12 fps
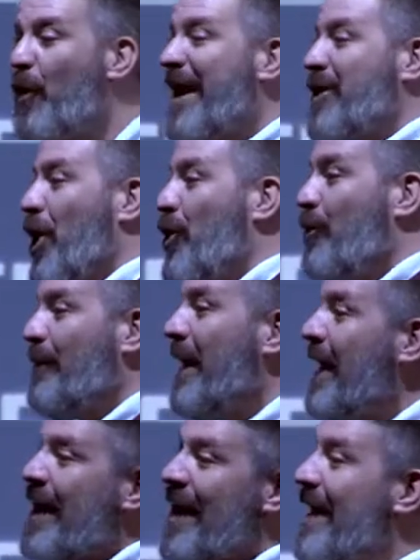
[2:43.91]
You went home.
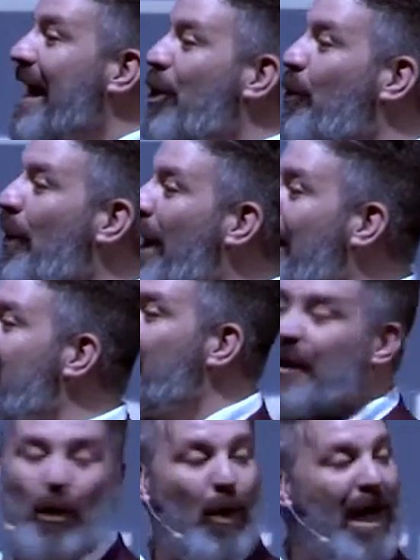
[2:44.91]
And now you were a
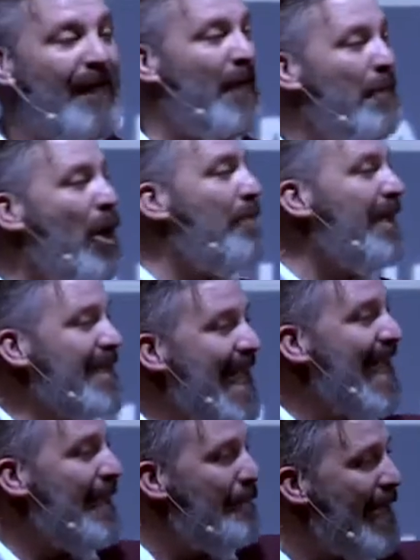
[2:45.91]
husband, a wife, a mom, a
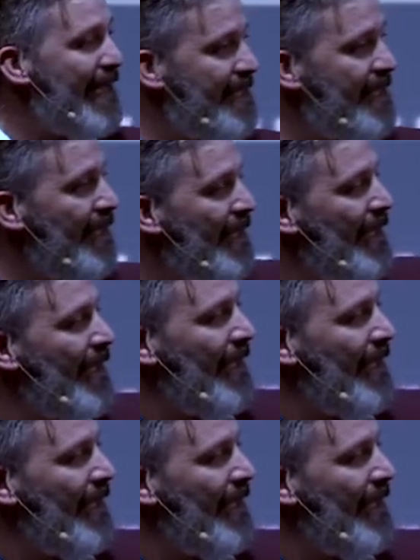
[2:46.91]
dad, a mate.